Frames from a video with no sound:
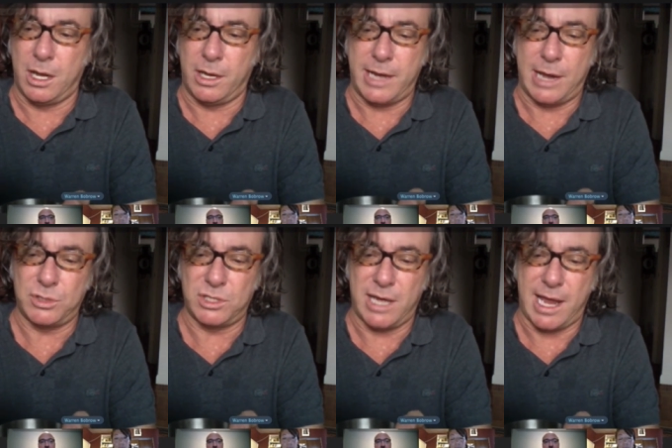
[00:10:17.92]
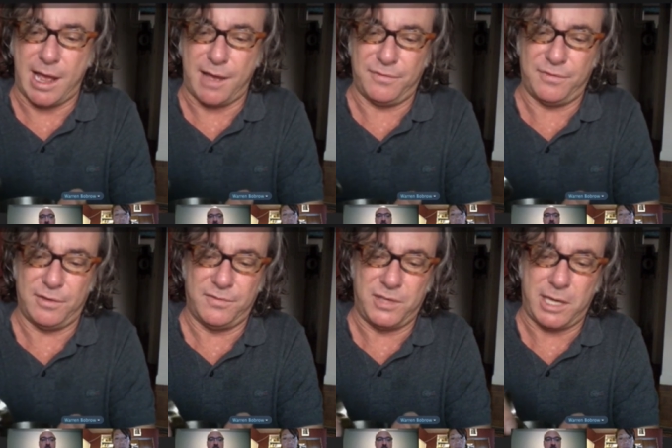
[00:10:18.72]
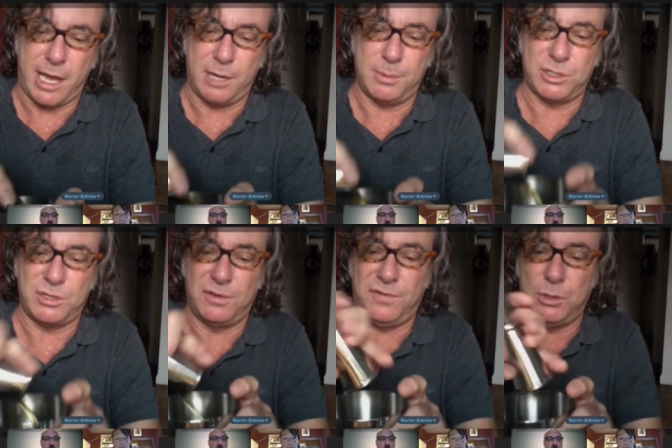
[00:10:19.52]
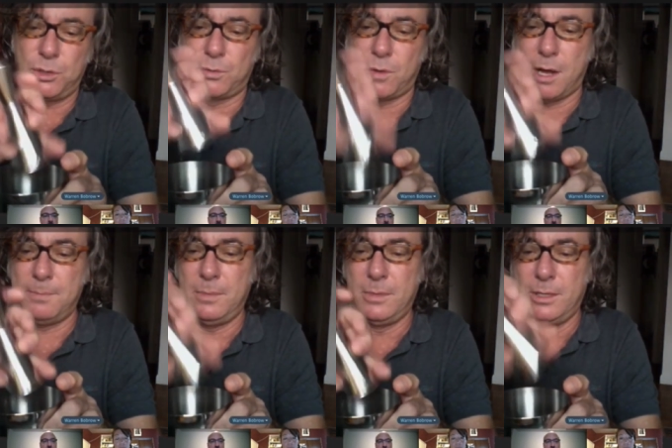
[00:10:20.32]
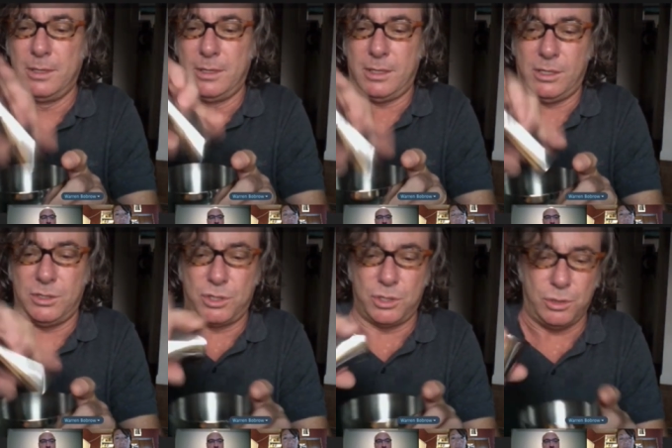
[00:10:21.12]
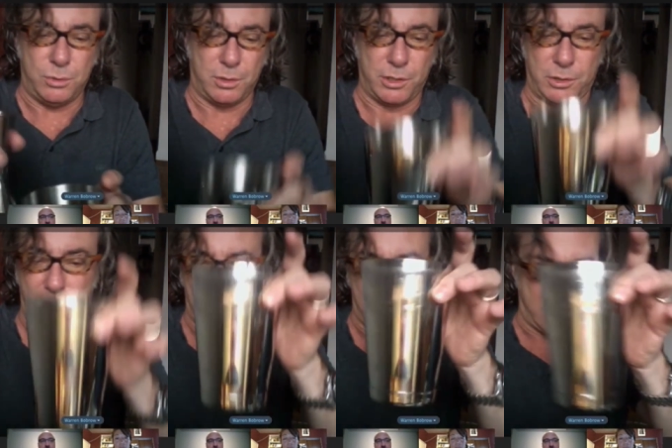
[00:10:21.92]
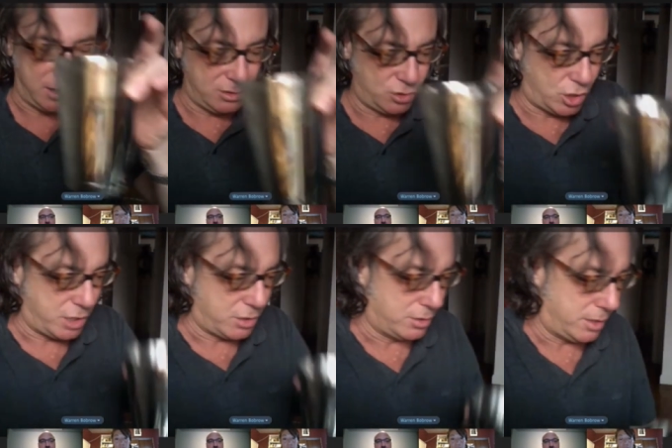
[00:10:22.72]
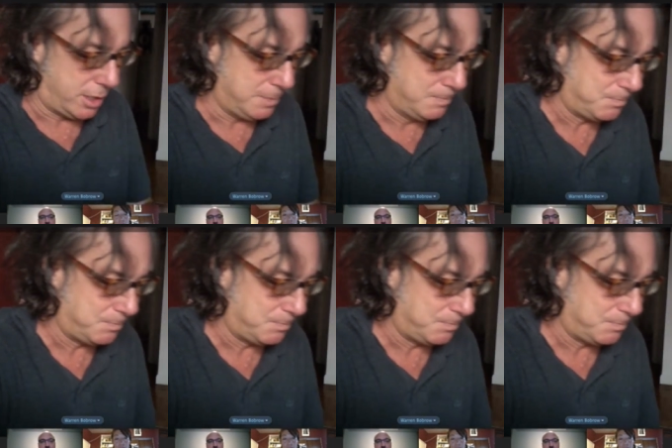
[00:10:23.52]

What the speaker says: an ounce and a half of the cannabis infused rum into a little shaker thing.